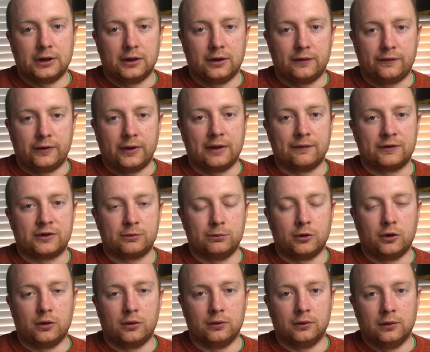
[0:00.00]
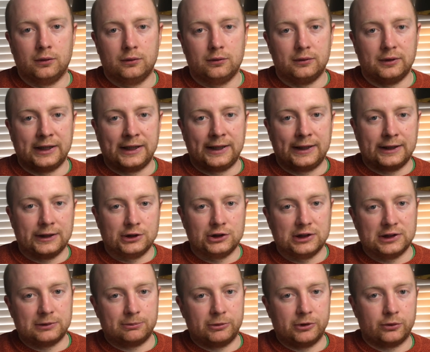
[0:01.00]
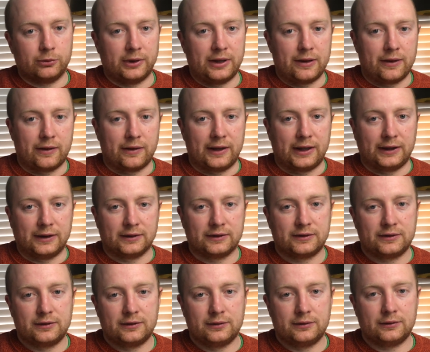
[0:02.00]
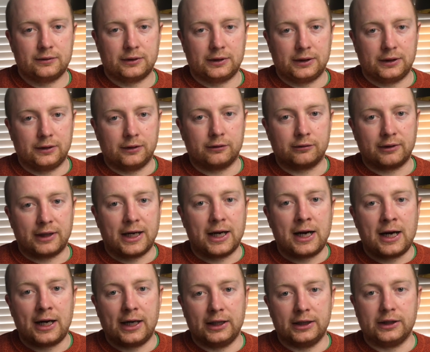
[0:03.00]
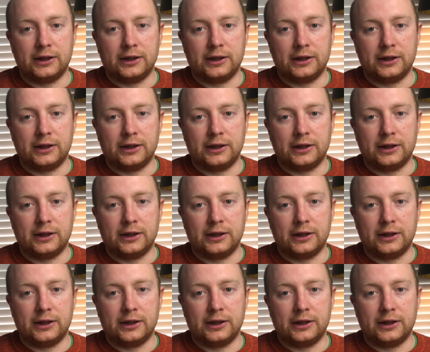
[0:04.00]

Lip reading: If you have small linkages between things, you can create a highly